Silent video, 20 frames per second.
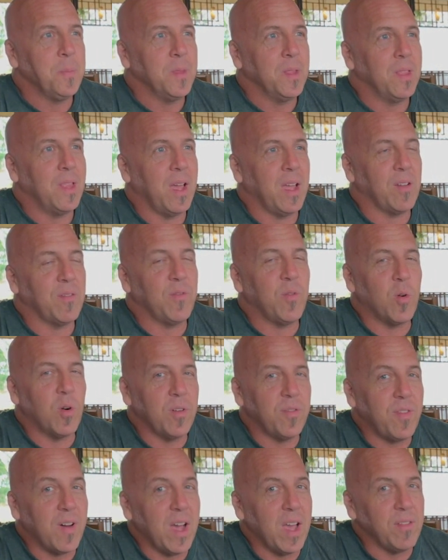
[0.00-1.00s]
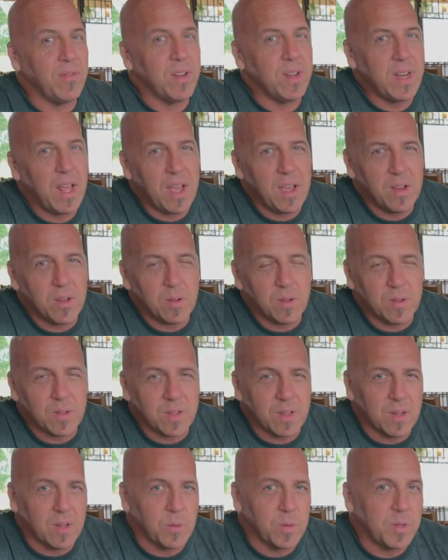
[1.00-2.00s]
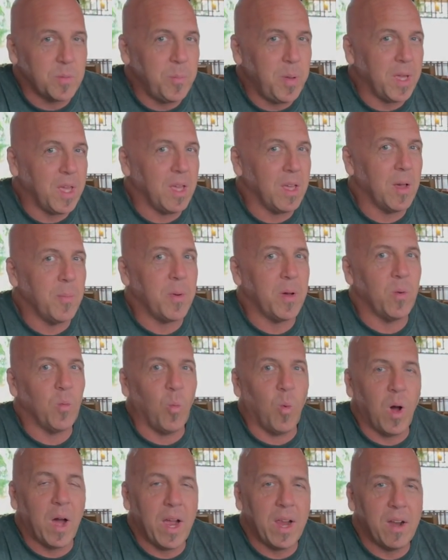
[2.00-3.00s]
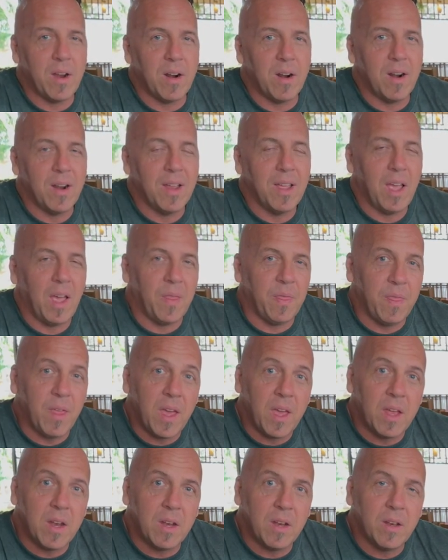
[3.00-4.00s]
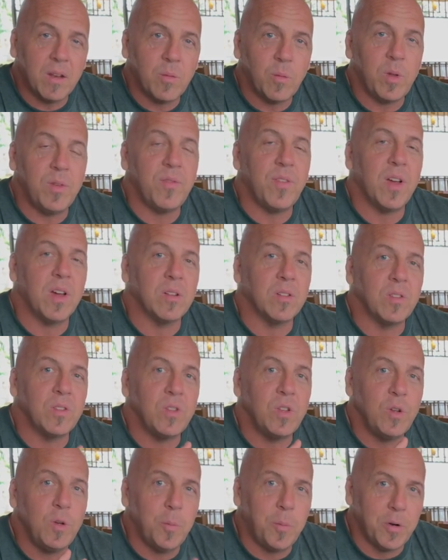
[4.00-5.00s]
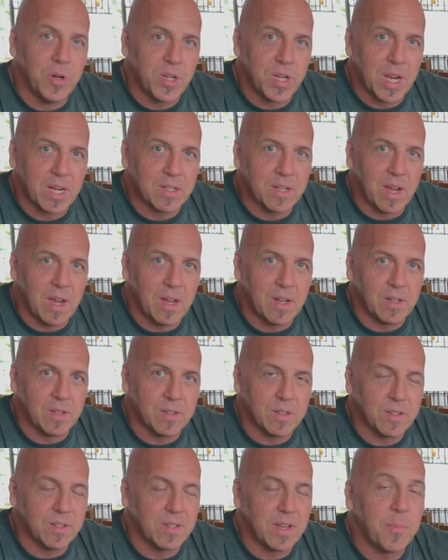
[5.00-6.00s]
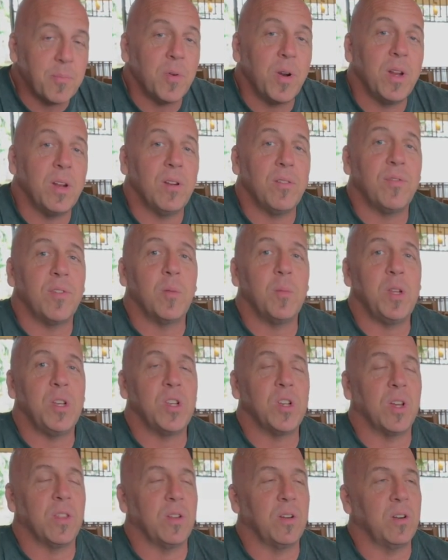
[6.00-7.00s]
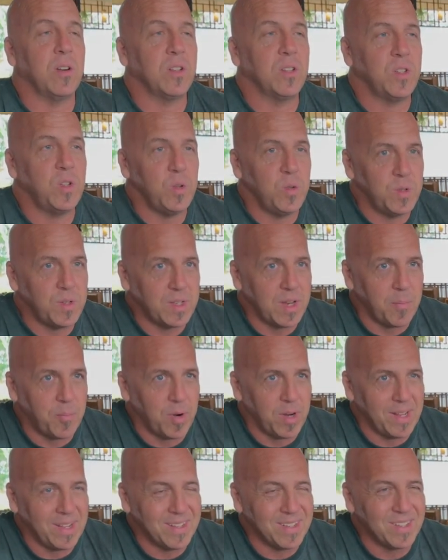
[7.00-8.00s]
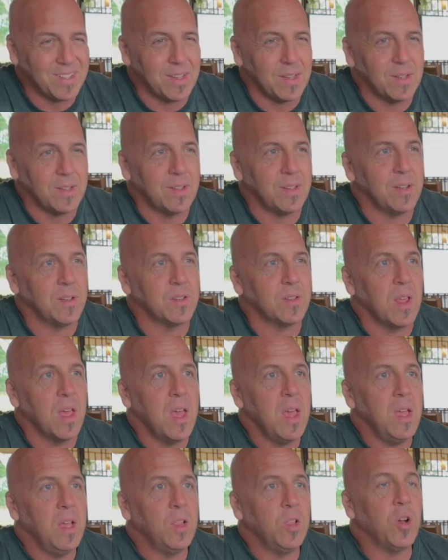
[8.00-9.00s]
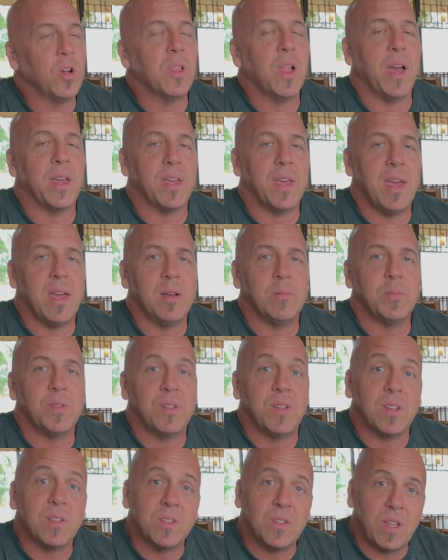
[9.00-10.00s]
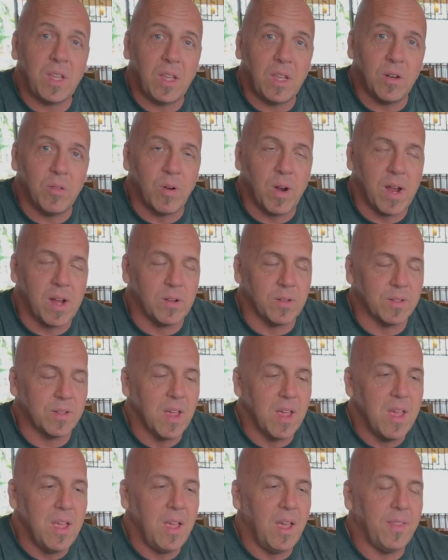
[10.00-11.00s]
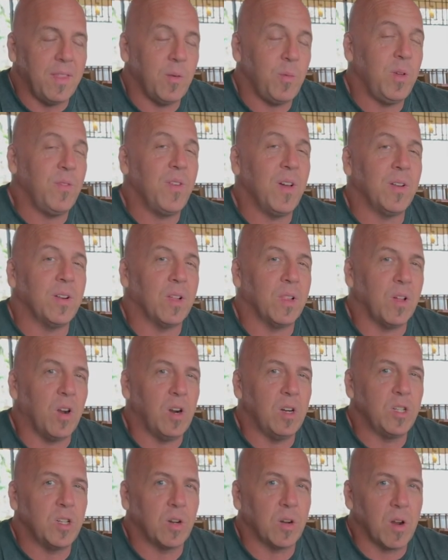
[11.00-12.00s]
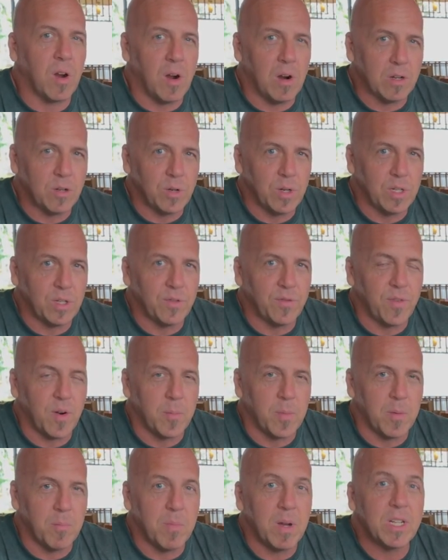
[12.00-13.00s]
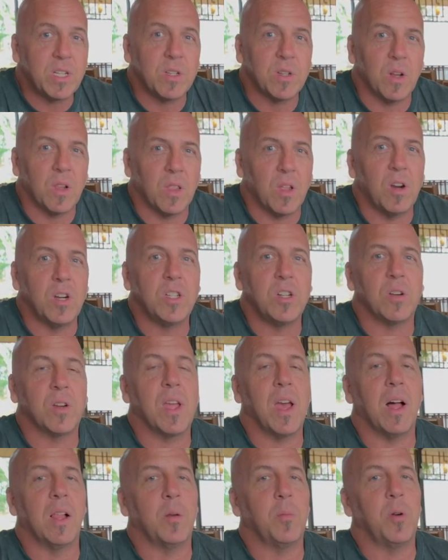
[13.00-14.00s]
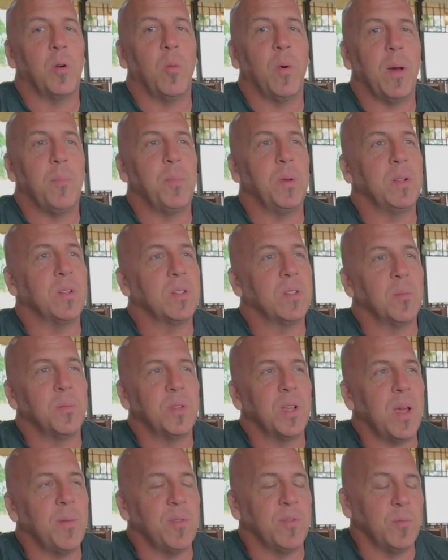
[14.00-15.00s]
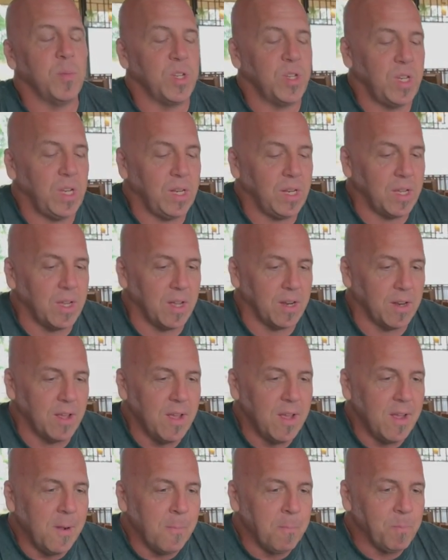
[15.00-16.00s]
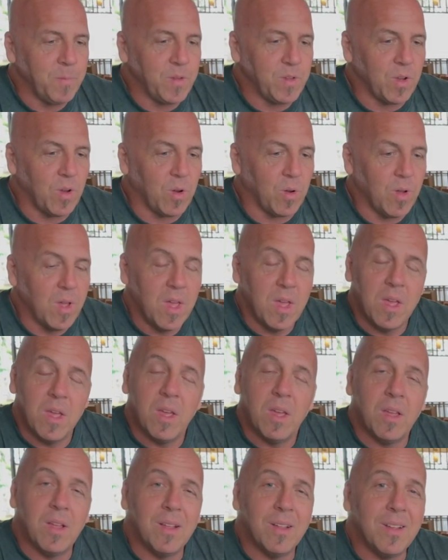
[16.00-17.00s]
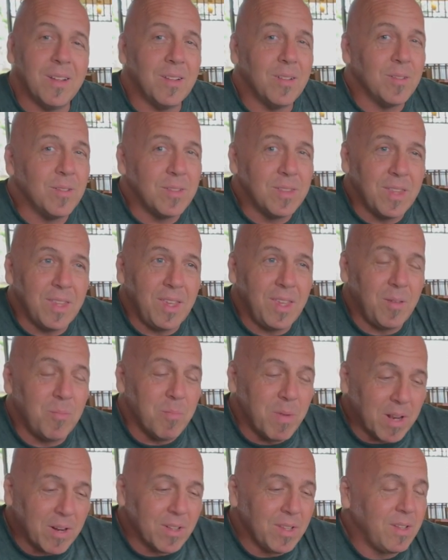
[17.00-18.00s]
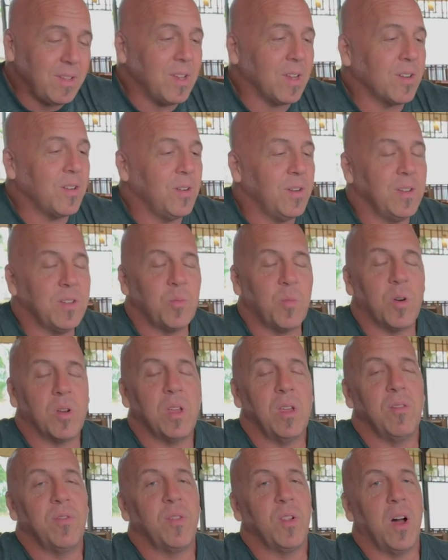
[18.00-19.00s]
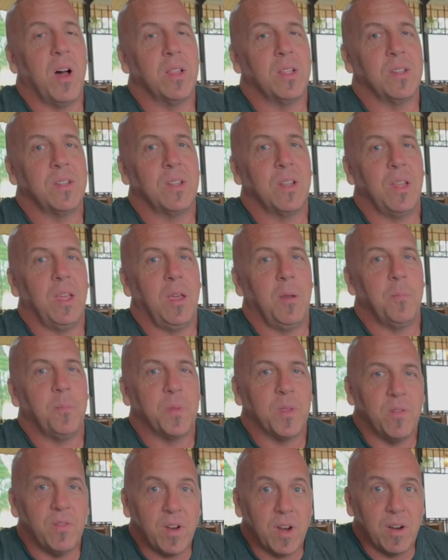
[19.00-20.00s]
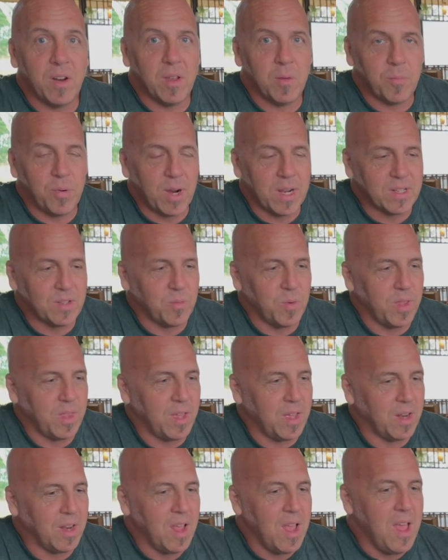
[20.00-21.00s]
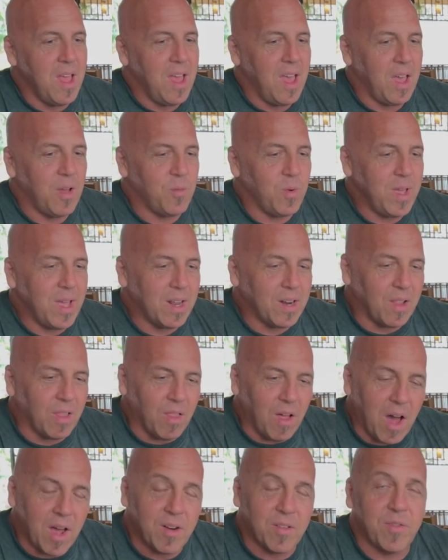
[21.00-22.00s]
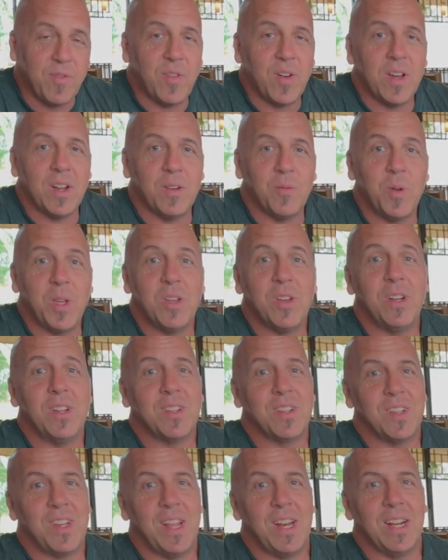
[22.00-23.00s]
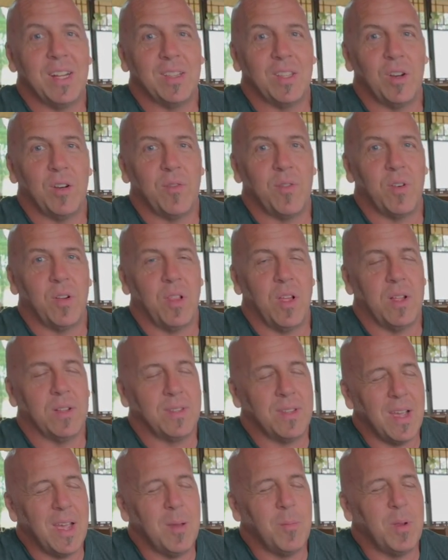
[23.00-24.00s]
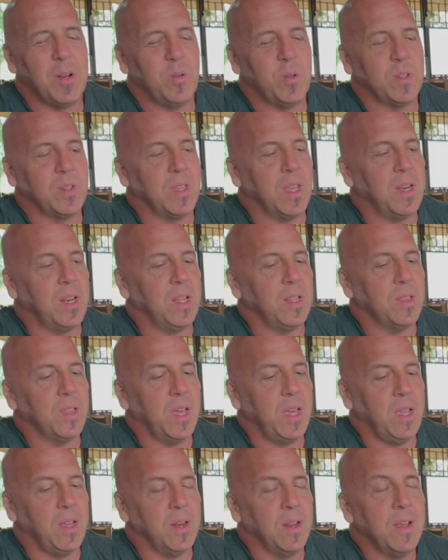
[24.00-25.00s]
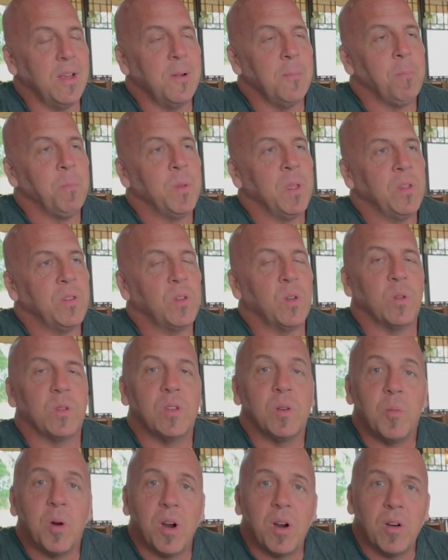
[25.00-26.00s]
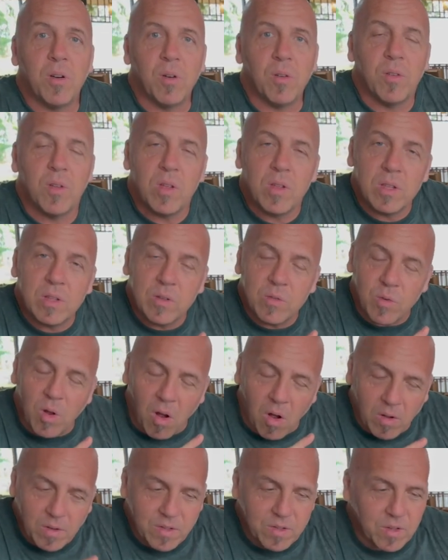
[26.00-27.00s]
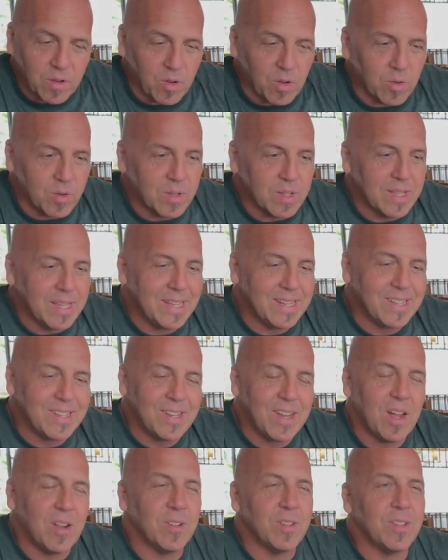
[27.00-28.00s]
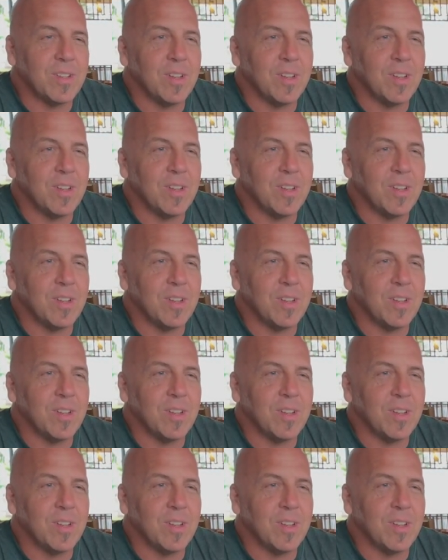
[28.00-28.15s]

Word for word: like four or five nails and it was picking up on wire. And then we found two projectiles separated from each other, two separate instances, looked like M16 rounds. And then we found a larger cartridge from a much larger caliber weapon, some type of machine gun. So the metal detector is working flawlessly, very impressed with it. And we had a lot of fun. We could have stayed out there for a long time, but it was getting late. So tomorrow, also, it sounds